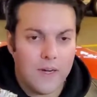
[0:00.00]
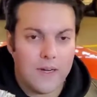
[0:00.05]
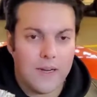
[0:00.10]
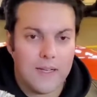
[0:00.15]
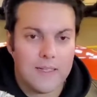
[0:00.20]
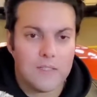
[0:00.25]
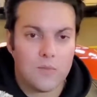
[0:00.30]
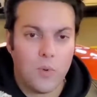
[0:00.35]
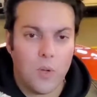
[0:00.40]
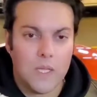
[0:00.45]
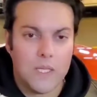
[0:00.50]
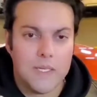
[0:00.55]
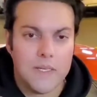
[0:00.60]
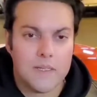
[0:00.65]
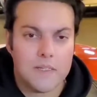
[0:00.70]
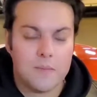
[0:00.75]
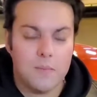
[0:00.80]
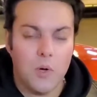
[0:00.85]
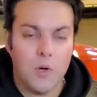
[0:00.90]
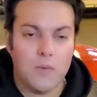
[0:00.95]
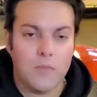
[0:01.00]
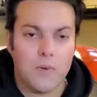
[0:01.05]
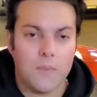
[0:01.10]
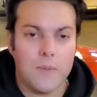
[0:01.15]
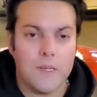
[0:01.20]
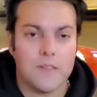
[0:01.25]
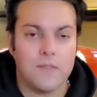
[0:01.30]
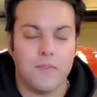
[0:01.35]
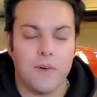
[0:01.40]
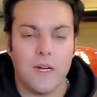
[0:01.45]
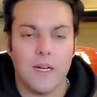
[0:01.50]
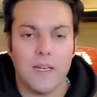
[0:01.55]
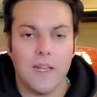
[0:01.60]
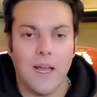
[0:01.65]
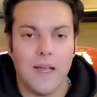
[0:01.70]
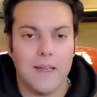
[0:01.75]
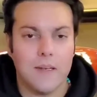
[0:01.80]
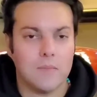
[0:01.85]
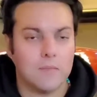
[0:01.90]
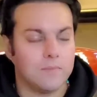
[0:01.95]
very nice quality of smoke from this. Very
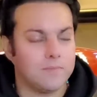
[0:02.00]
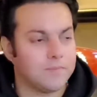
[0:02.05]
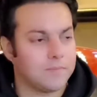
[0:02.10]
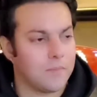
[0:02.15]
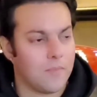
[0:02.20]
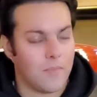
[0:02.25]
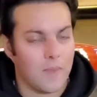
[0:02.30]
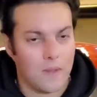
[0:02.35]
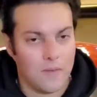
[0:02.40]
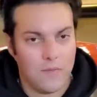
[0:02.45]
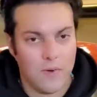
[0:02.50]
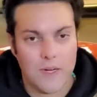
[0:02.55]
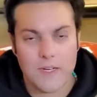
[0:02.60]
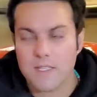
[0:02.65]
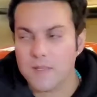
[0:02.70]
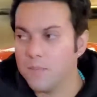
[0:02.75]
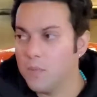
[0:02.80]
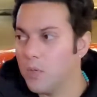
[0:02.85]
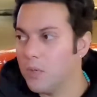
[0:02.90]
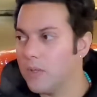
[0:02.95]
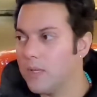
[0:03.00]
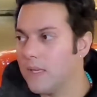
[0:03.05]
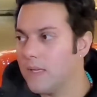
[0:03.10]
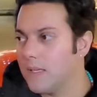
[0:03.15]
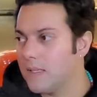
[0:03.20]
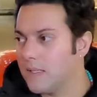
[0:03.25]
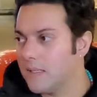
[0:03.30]
light, very smooth.